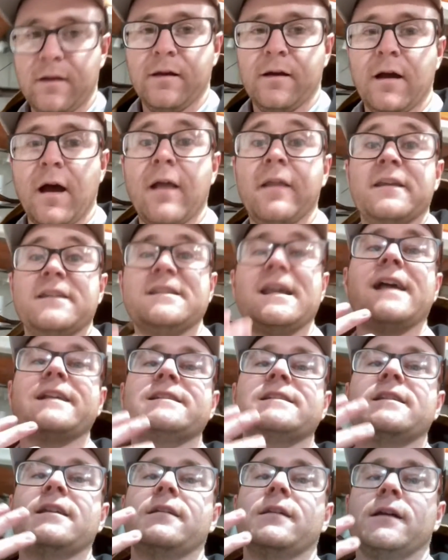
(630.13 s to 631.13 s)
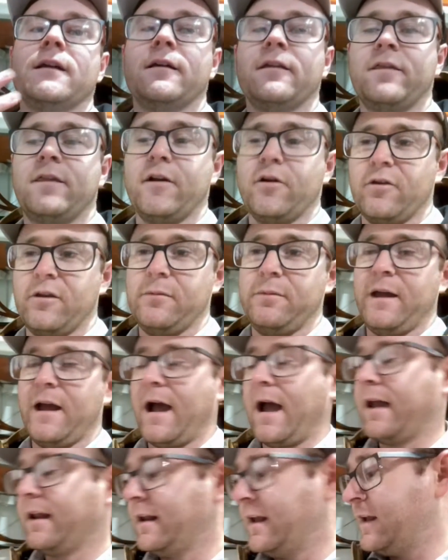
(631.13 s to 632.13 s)
At least that's the theory
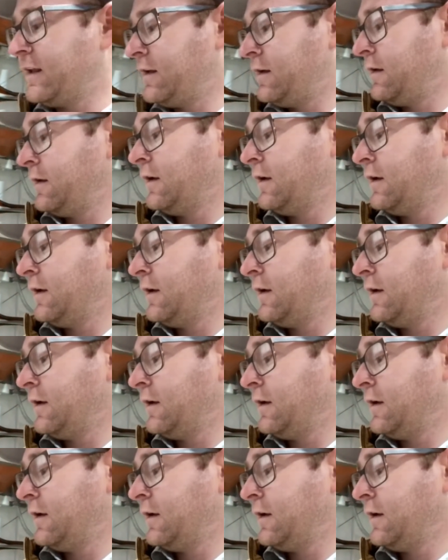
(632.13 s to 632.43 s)
behind it.